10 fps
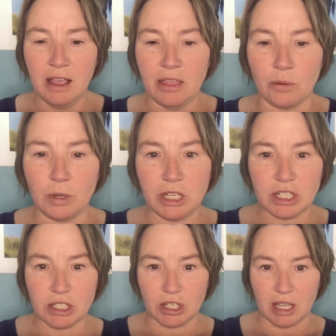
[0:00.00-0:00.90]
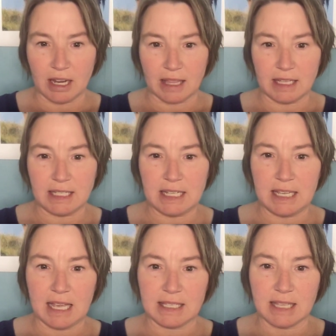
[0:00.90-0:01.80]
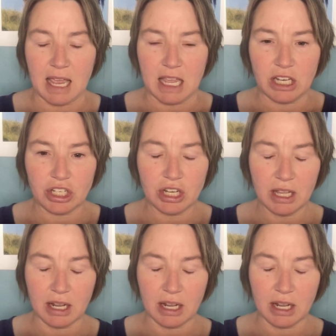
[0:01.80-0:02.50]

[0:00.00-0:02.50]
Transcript: they're really just looking at the T S H.